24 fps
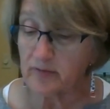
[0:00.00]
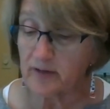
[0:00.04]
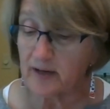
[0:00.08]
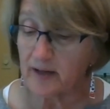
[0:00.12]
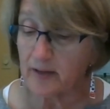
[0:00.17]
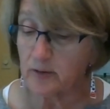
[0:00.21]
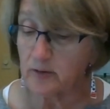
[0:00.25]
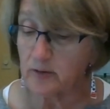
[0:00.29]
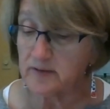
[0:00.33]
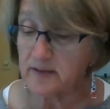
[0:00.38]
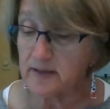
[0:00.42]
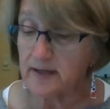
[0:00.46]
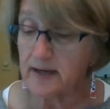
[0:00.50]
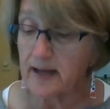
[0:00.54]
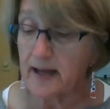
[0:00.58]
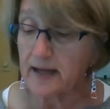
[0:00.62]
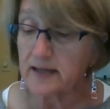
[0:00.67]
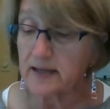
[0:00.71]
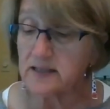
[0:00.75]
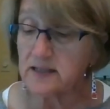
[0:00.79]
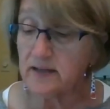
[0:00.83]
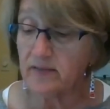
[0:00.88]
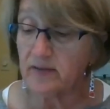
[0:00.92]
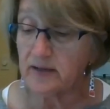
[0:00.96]
others and
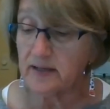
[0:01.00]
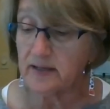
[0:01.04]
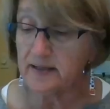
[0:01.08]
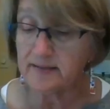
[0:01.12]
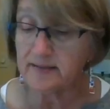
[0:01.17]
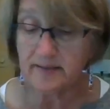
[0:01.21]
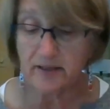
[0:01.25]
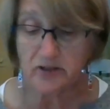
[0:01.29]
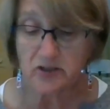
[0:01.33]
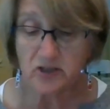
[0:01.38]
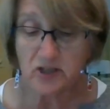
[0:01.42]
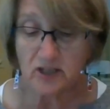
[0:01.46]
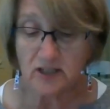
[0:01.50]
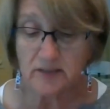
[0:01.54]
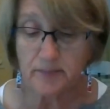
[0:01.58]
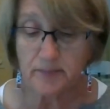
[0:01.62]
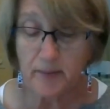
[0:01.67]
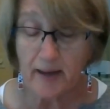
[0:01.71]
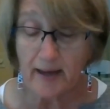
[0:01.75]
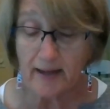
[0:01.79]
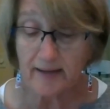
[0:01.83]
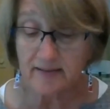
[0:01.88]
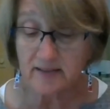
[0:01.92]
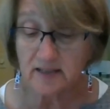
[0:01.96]
activities such as
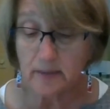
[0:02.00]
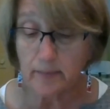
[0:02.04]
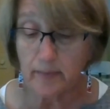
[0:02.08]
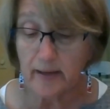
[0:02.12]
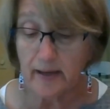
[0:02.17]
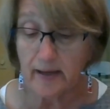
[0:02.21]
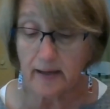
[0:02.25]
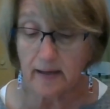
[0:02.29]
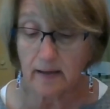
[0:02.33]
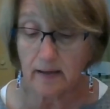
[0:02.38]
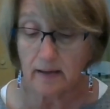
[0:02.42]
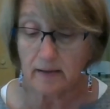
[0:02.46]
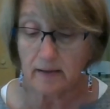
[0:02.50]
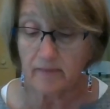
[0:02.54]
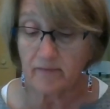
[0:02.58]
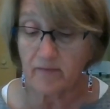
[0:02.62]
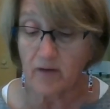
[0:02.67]
pasty making,